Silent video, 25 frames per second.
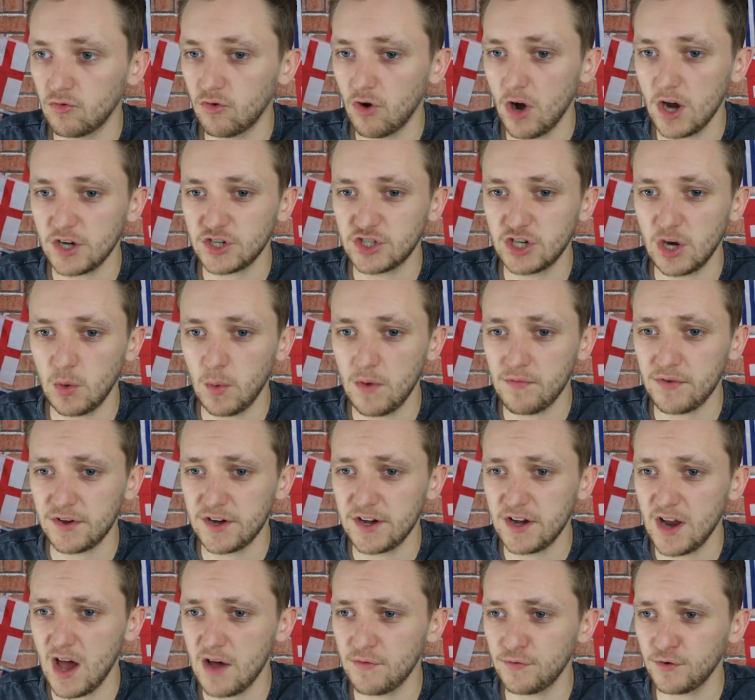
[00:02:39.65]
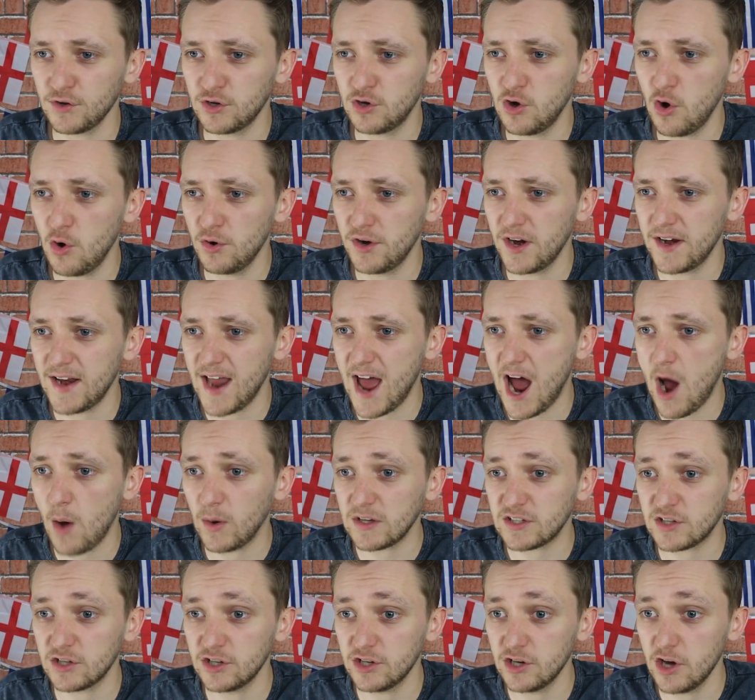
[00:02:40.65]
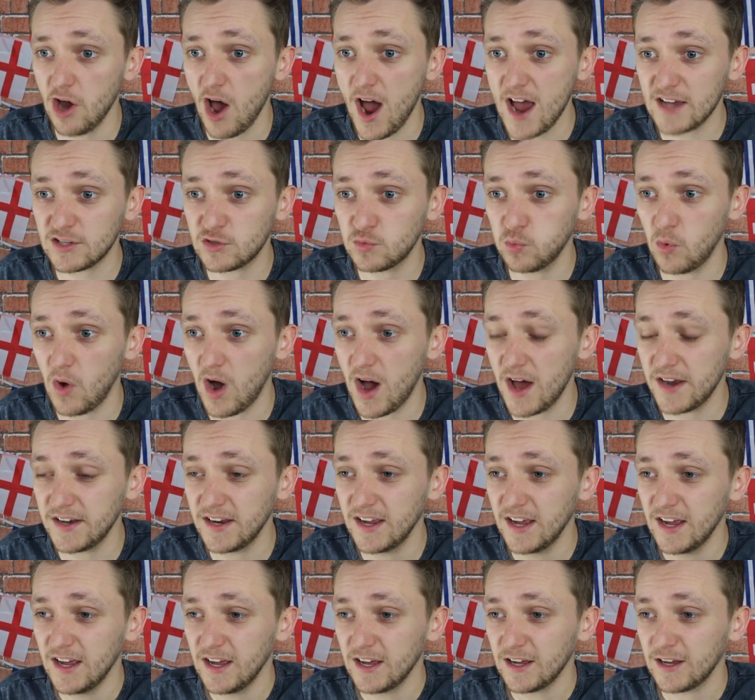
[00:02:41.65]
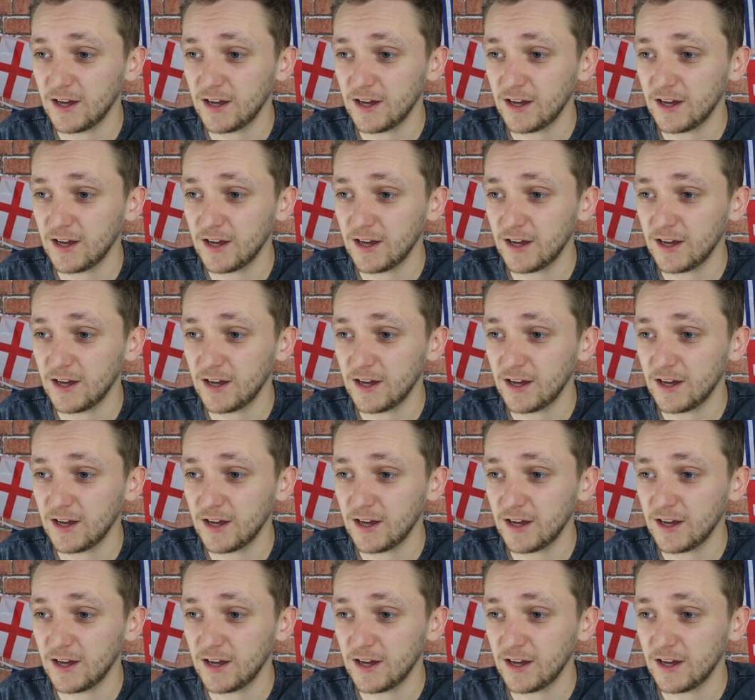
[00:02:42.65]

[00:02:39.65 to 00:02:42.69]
Russia with another corner now. It's a nice one.